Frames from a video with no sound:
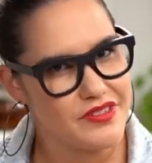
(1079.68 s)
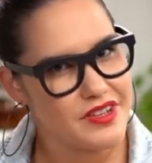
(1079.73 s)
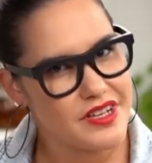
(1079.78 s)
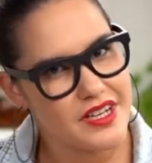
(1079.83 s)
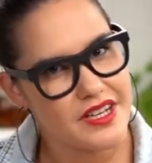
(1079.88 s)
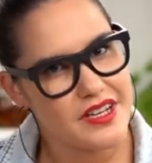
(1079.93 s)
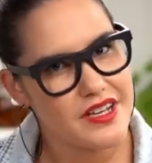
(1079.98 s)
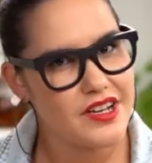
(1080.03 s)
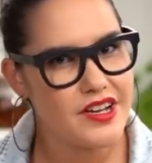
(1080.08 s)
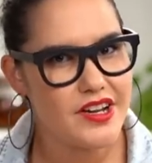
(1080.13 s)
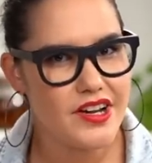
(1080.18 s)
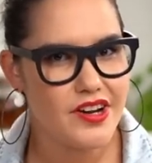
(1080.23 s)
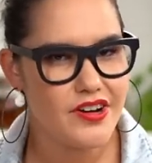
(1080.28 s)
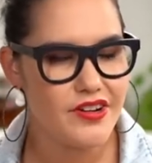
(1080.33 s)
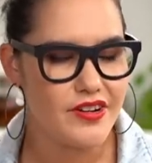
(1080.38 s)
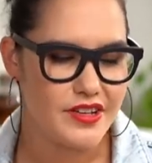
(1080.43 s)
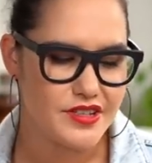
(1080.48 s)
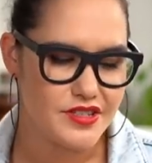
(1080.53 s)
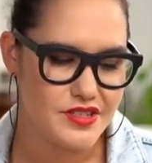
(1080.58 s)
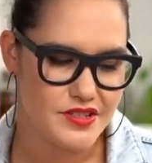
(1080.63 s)
vinegar
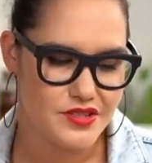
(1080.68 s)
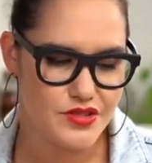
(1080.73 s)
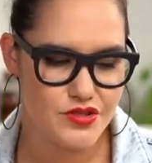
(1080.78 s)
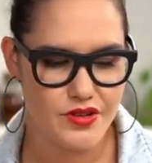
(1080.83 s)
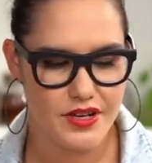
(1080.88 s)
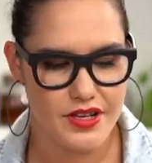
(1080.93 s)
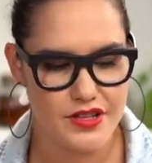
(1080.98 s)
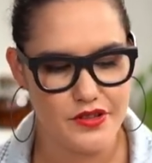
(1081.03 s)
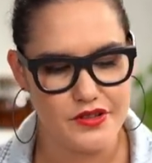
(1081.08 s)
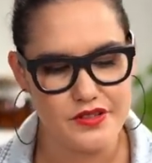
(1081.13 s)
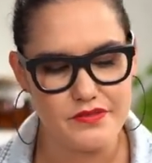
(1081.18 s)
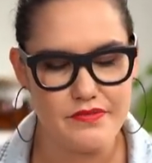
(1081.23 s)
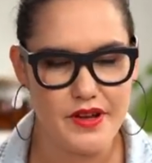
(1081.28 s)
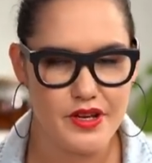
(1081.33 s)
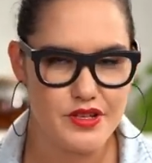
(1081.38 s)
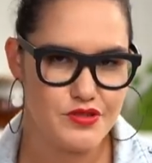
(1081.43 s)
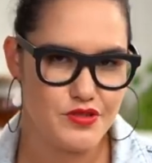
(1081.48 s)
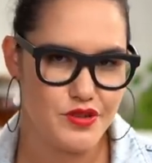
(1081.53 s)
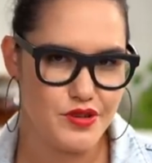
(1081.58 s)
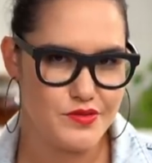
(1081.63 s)
and just treating those
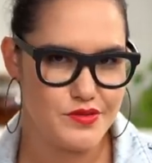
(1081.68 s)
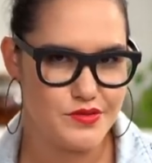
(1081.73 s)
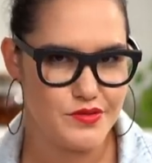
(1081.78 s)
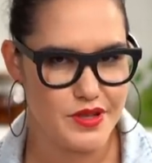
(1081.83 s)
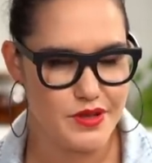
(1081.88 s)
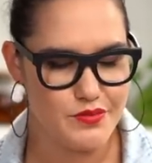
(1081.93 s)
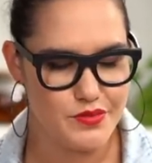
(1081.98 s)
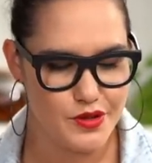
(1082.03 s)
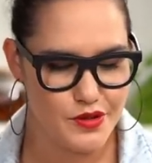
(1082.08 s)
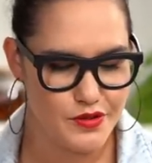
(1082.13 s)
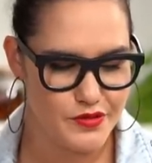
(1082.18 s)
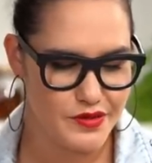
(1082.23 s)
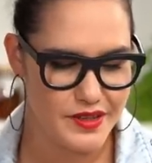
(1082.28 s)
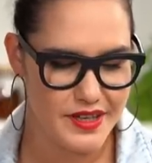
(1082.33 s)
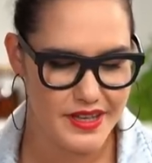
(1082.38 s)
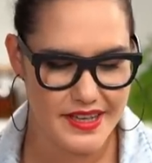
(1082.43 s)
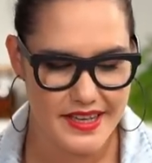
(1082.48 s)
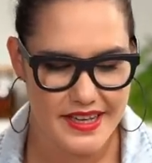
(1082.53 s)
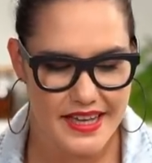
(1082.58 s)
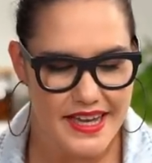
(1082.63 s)
mushrooms really
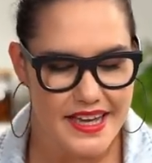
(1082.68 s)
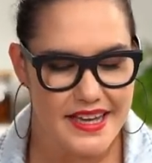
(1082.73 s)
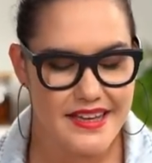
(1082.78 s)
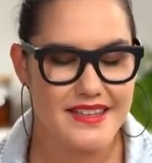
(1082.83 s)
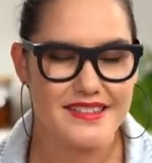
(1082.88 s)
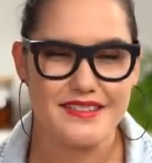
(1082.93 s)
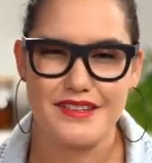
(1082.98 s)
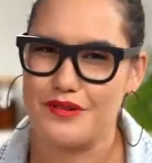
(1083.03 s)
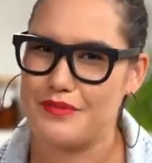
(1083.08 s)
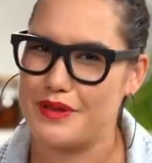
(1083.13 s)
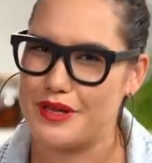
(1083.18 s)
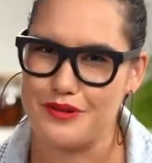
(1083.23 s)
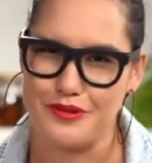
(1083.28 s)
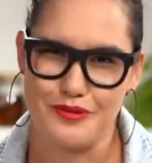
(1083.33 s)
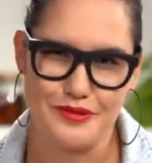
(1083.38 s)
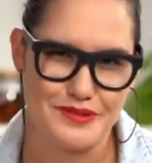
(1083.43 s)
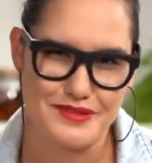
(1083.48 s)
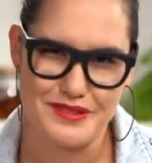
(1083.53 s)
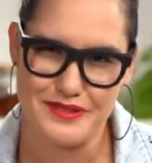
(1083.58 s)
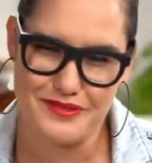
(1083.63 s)
beautifully, it's gonna make
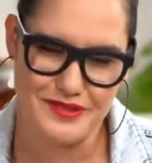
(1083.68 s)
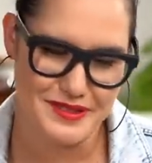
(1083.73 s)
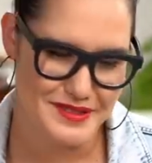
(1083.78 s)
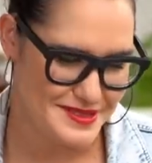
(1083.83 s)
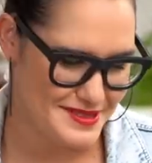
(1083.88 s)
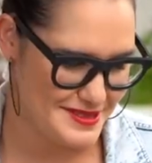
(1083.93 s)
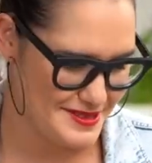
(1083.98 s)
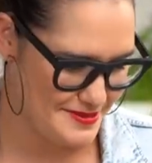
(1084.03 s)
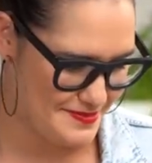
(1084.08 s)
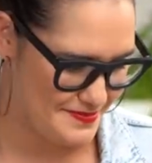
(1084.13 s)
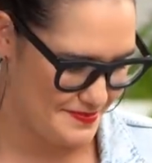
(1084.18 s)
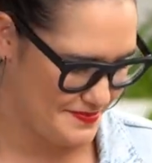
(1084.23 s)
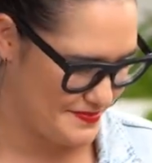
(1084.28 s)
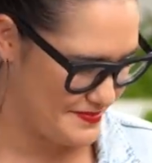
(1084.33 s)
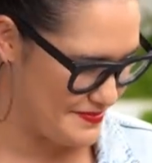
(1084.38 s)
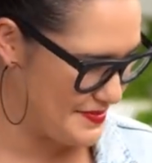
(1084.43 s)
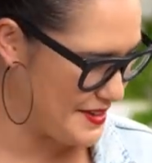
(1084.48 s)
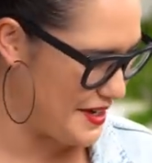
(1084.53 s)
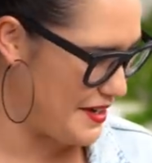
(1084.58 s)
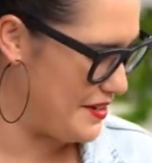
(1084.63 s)
all the difference.
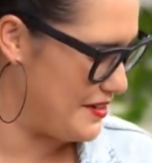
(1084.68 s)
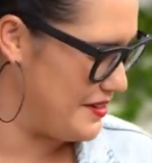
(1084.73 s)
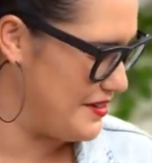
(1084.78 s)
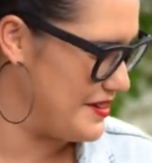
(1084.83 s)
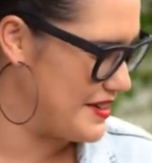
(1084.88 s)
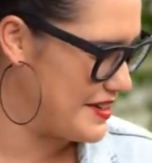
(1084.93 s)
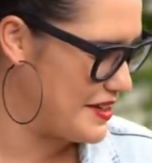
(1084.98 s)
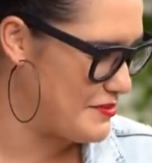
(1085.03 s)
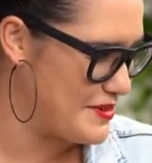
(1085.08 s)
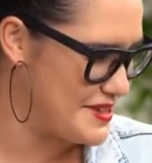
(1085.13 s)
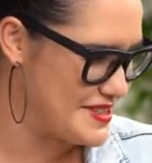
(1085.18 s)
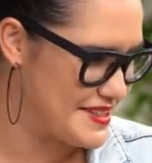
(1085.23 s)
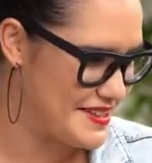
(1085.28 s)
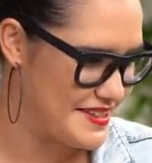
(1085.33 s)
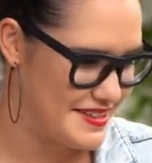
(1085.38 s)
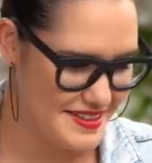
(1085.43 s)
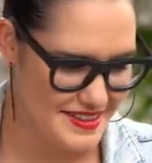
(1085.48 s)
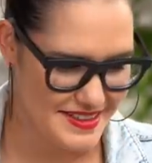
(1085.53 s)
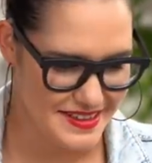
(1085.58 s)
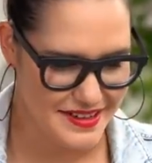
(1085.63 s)
Oh, I can't wait to
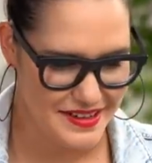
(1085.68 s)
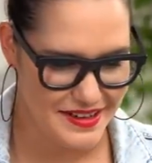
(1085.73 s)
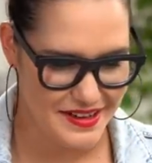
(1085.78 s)
get in here.